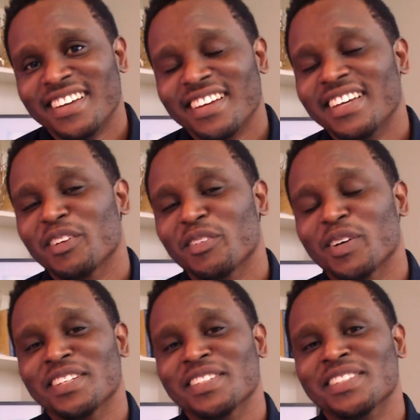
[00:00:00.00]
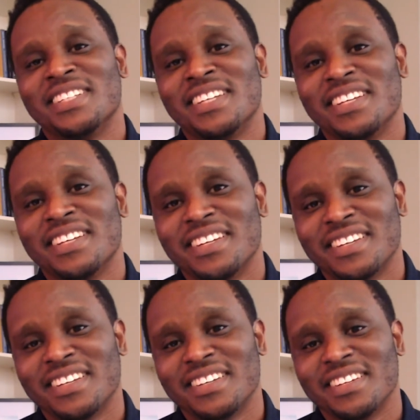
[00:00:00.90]
He was
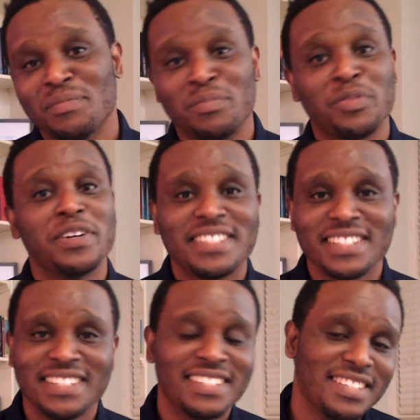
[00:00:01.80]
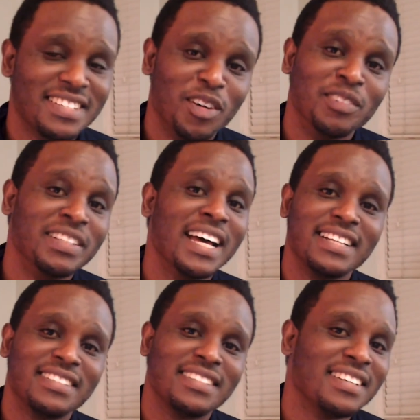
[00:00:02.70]
imprisoned all
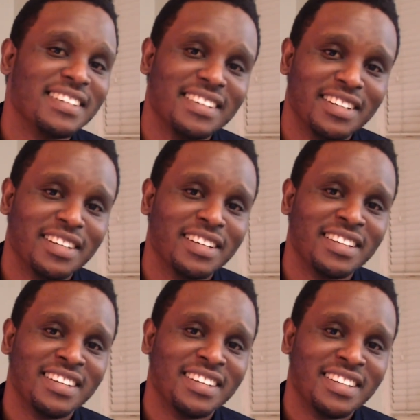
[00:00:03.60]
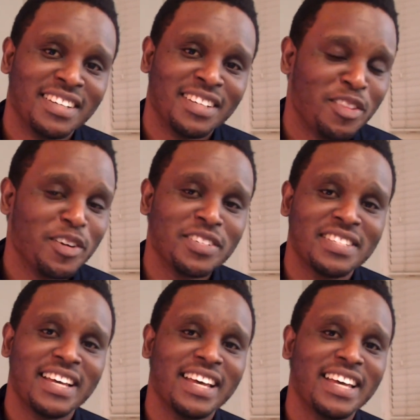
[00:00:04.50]
night on a Thursday.